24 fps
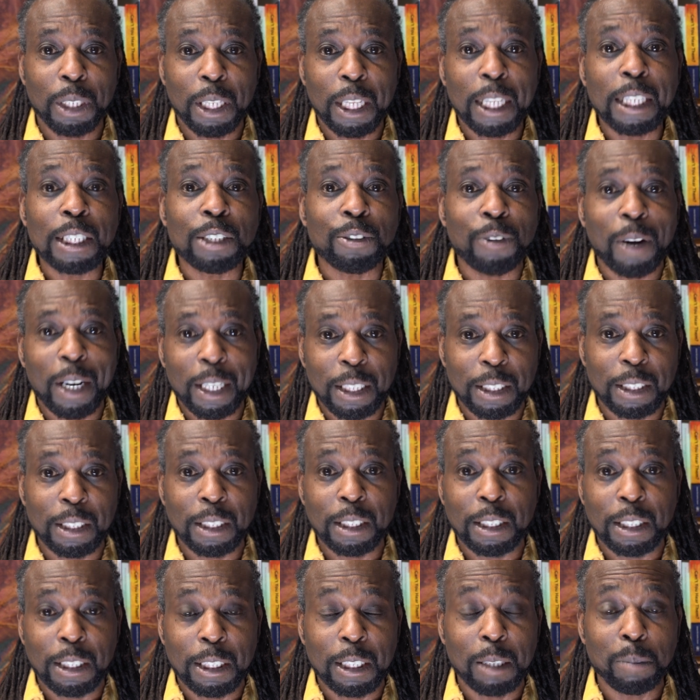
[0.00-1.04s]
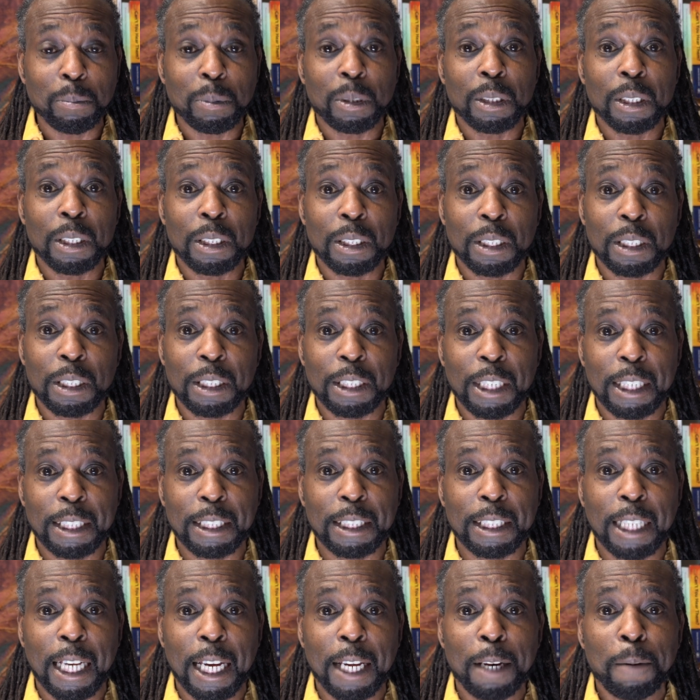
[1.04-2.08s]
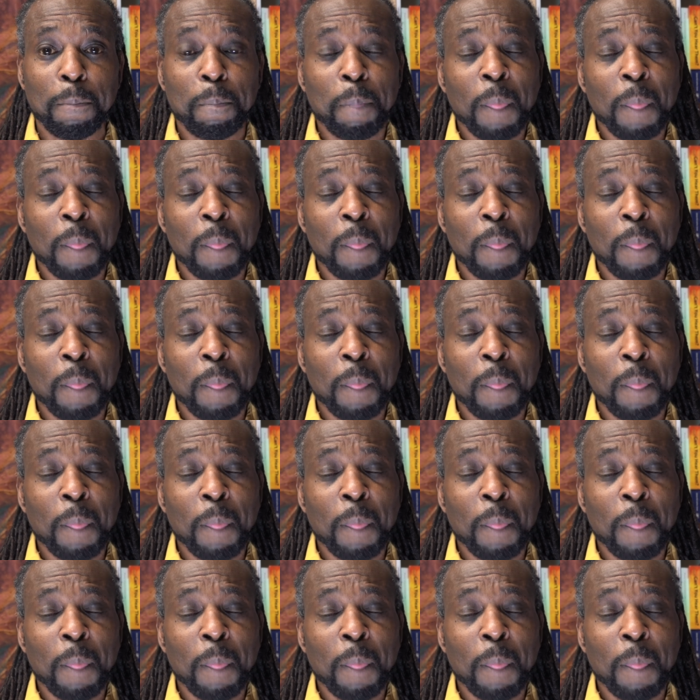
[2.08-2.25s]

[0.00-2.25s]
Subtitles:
The interactions seemed to suggest that.